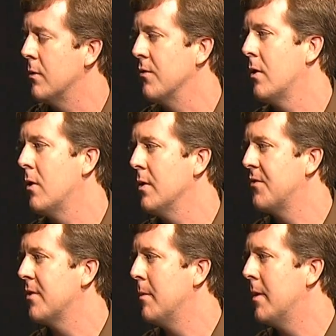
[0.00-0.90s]
always
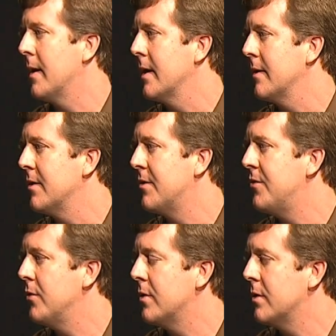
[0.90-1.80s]
somebody that
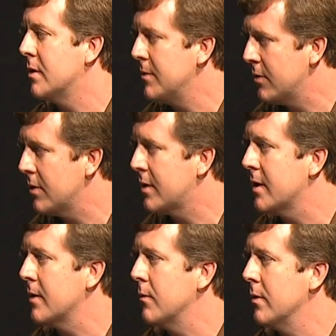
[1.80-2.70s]
you could
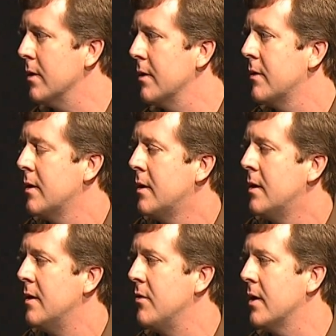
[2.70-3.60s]
communicate with
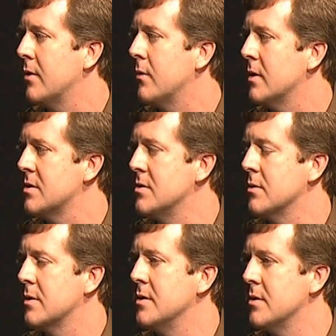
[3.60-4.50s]
if you had questions or
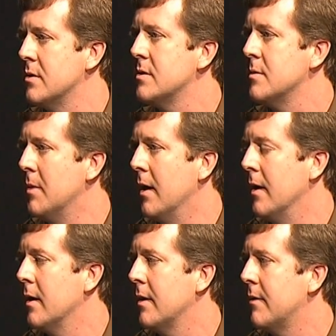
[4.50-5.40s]
concerns about
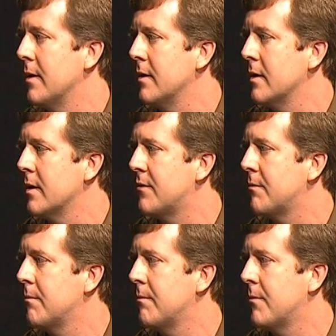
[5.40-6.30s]
it. I think that's
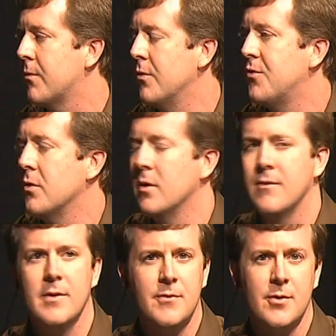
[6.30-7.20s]
crucial
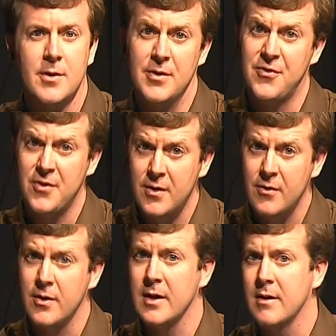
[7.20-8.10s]
if you're
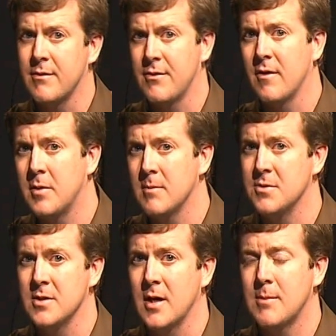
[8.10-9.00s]
considering
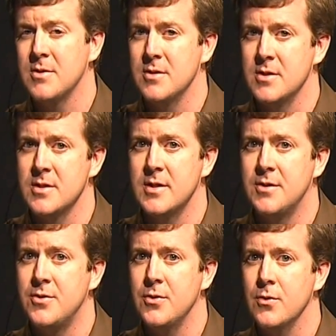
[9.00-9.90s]
self-publishing options, is
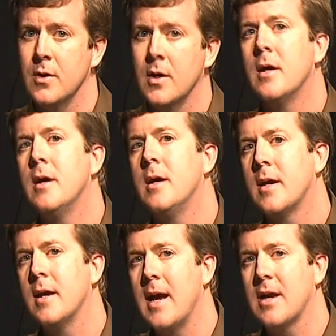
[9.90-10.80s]
that you can actually